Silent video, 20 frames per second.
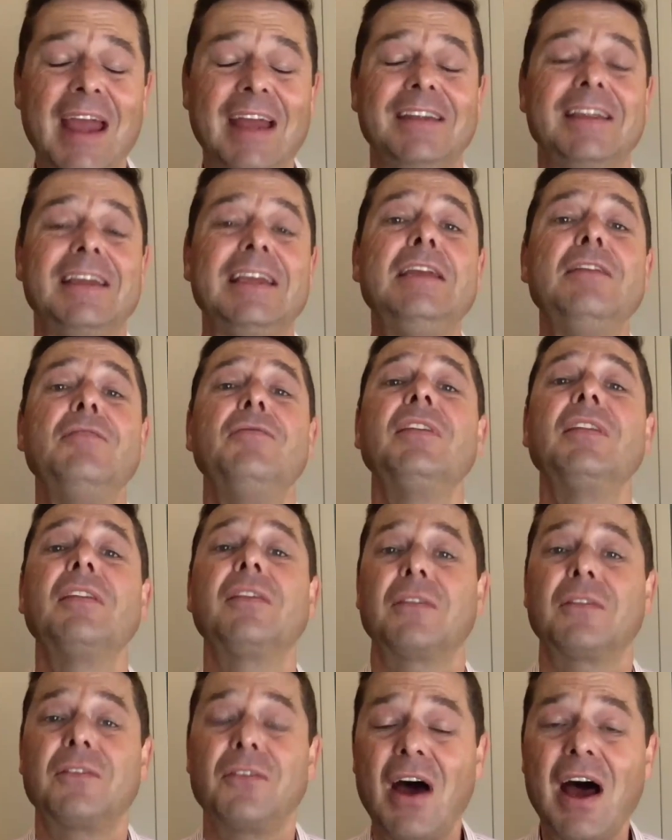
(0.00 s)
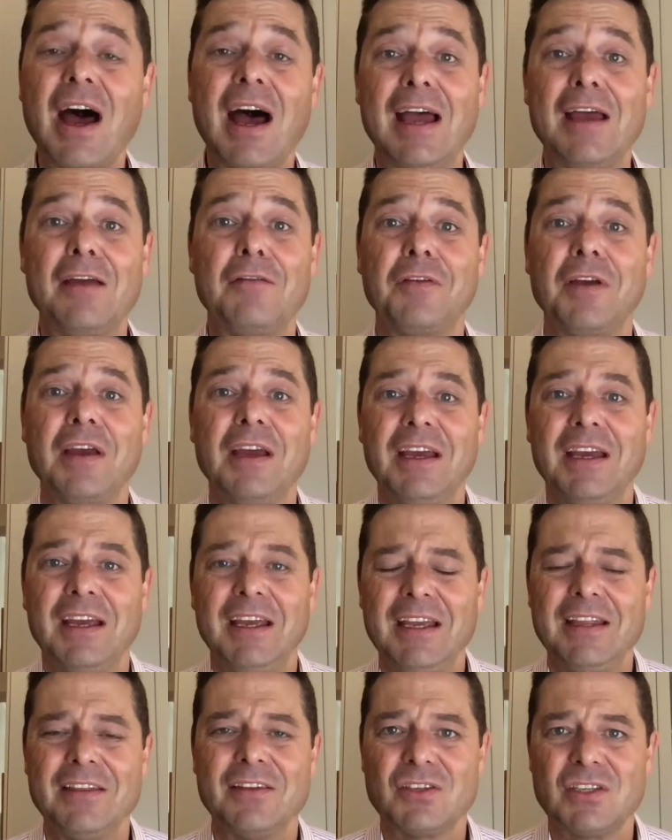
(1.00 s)
and even thrive
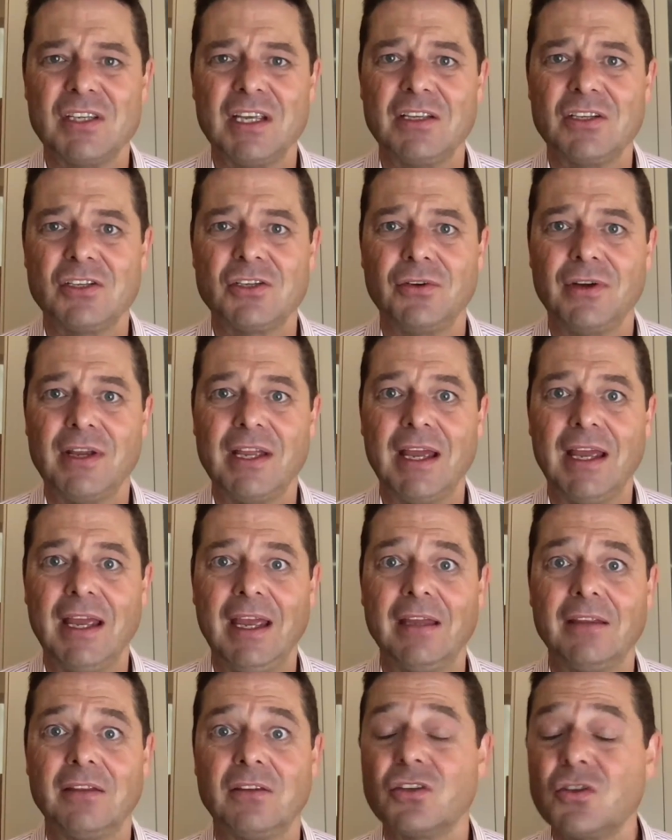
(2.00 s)
in the century ahead.